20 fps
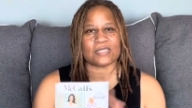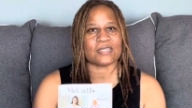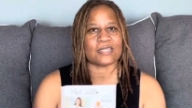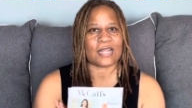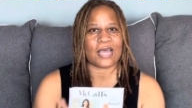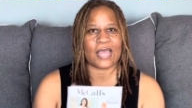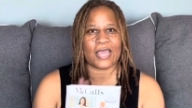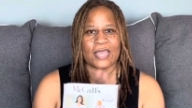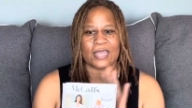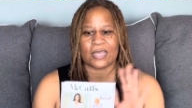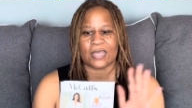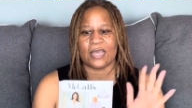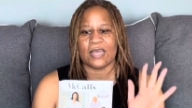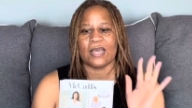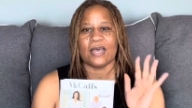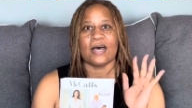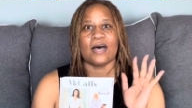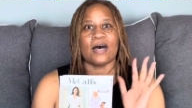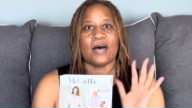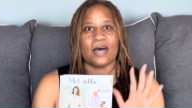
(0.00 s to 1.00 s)
Like,
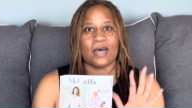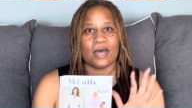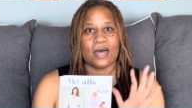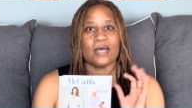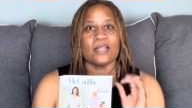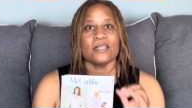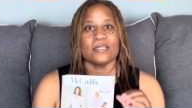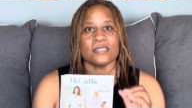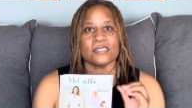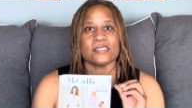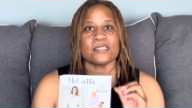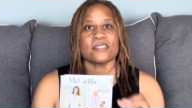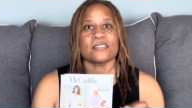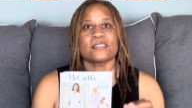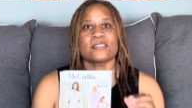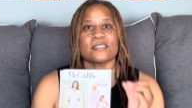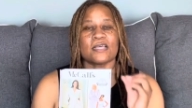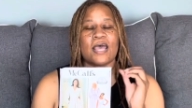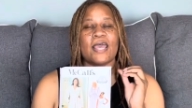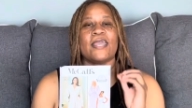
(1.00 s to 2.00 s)
this
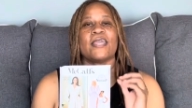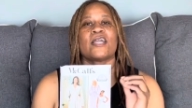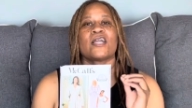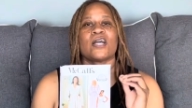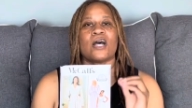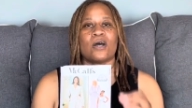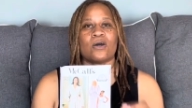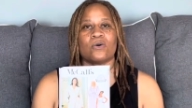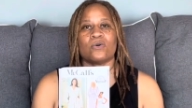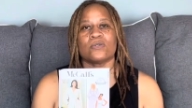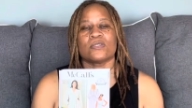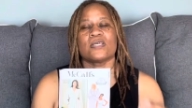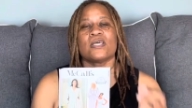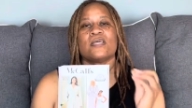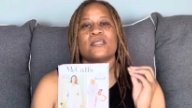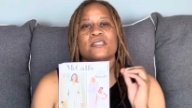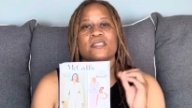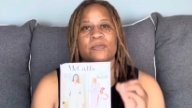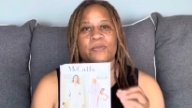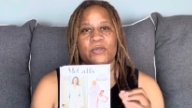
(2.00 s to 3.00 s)
is a coat
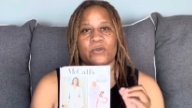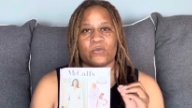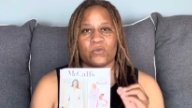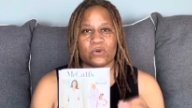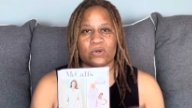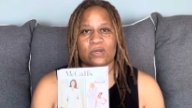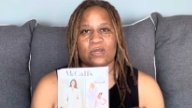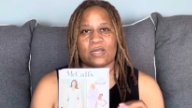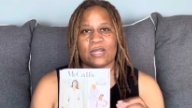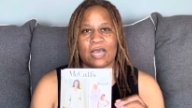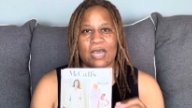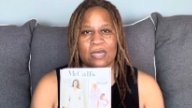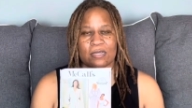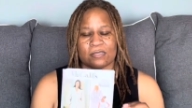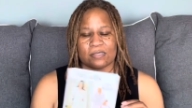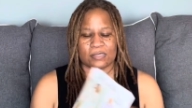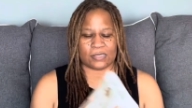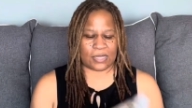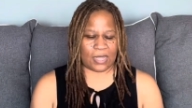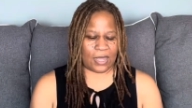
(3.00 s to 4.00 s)
to be worn
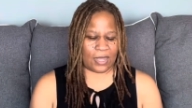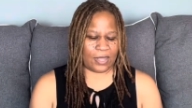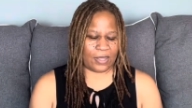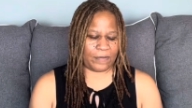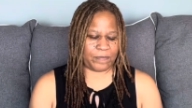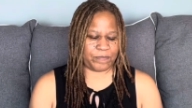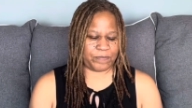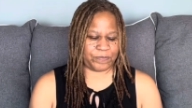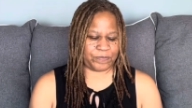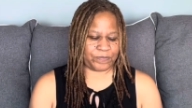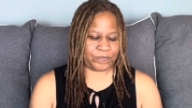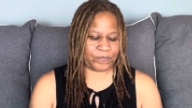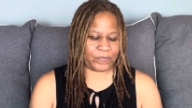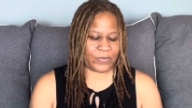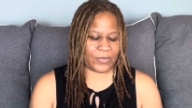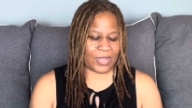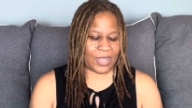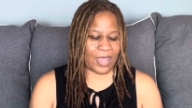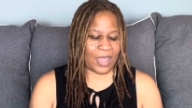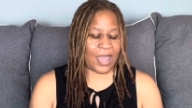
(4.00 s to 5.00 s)
outside.
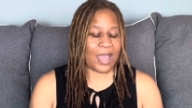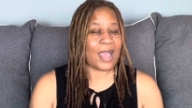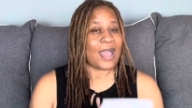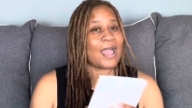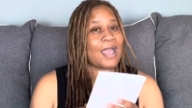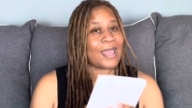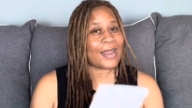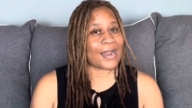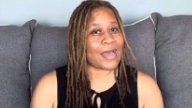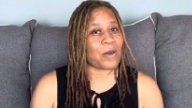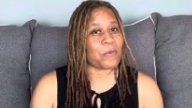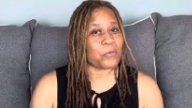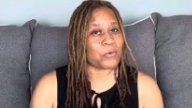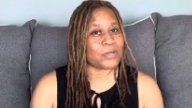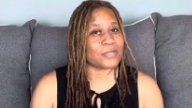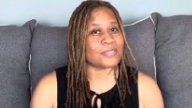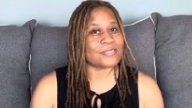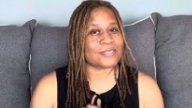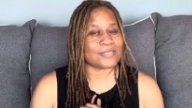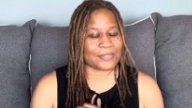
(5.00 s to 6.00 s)
And I
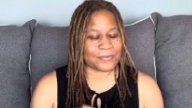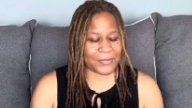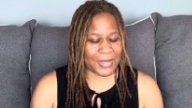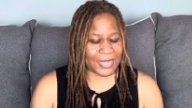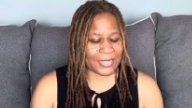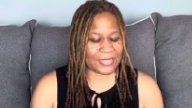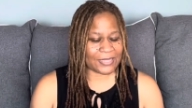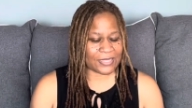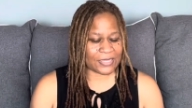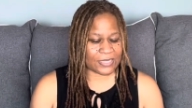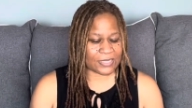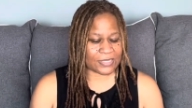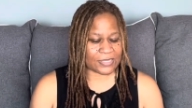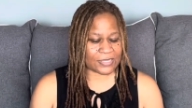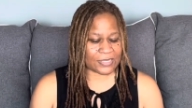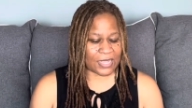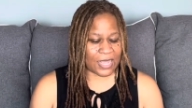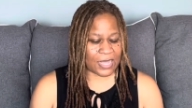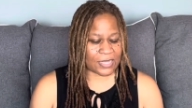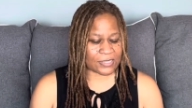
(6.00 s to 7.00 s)
want to make
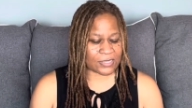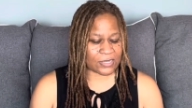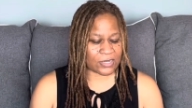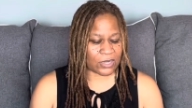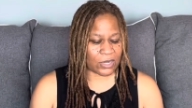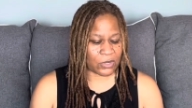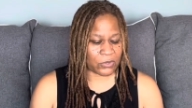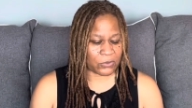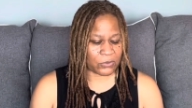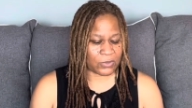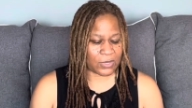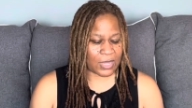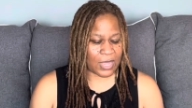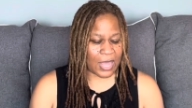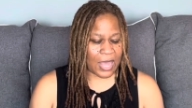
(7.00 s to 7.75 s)
this as a coat.